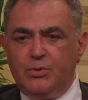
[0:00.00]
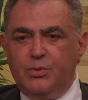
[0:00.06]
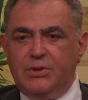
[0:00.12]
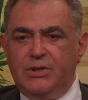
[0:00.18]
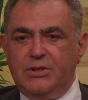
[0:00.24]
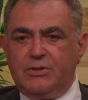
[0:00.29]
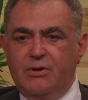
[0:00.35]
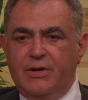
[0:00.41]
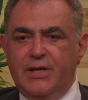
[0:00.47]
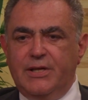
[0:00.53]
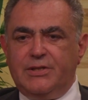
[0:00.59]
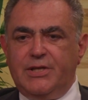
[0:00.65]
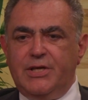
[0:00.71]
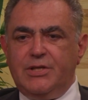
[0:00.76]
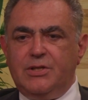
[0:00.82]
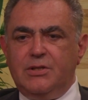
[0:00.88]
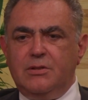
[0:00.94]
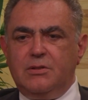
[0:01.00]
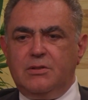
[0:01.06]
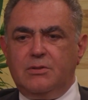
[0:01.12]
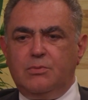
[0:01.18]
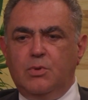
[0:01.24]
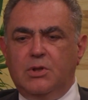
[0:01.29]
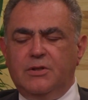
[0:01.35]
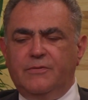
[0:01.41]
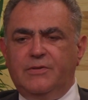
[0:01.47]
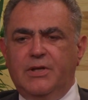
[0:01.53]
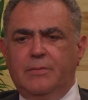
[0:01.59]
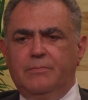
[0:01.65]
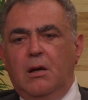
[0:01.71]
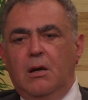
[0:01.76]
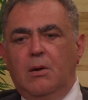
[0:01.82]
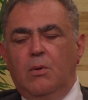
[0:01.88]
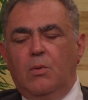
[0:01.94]
with these organizations. One of
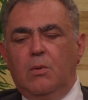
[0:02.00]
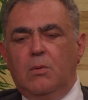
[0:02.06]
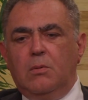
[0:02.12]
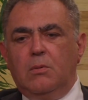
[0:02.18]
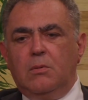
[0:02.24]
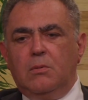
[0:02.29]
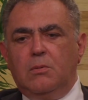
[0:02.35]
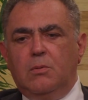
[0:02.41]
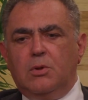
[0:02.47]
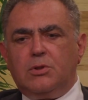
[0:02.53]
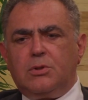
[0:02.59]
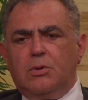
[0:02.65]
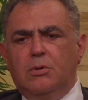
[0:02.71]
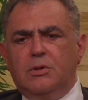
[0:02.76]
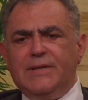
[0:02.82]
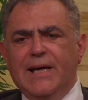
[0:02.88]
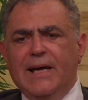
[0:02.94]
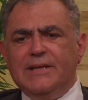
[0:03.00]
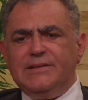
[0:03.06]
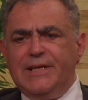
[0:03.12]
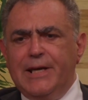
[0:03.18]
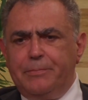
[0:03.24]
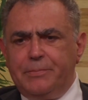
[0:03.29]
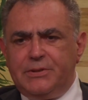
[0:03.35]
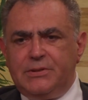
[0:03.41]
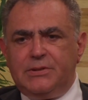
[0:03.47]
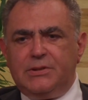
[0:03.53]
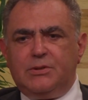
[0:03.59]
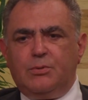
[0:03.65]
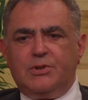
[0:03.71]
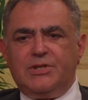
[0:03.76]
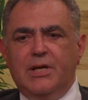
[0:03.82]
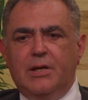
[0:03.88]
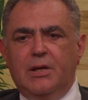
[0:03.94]
them was called ADEPT. It
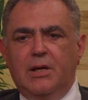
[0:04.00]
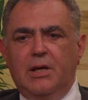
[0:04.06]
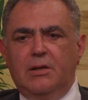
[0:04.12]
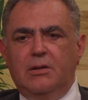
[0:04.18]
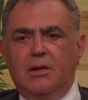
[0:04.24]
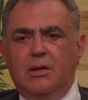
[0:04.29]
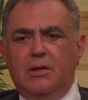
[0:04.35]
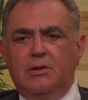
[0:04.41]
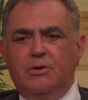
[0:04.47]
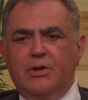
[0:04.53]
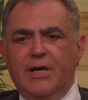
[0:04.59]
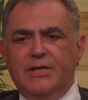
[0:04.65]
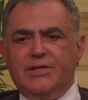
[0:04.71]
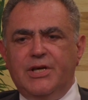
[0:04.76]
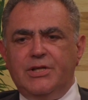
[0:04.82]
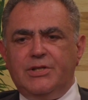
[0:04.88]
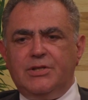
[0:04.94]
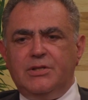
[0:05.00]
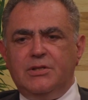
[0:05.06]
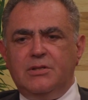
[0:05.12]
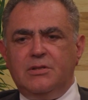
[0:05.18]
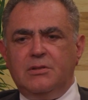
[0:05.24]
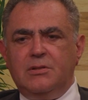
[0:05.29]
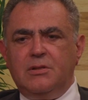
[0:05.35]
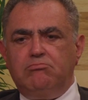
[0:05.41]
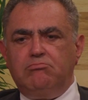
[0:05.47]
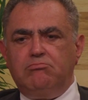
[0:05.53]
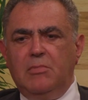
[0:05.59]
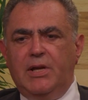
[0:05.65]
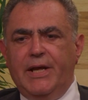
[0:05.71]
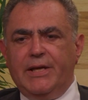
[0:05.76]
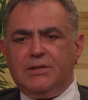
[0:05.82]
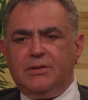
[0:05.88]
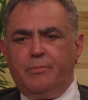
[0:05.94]
was an organization
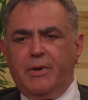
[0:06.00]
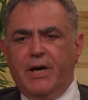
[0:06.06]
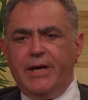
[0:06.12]
led by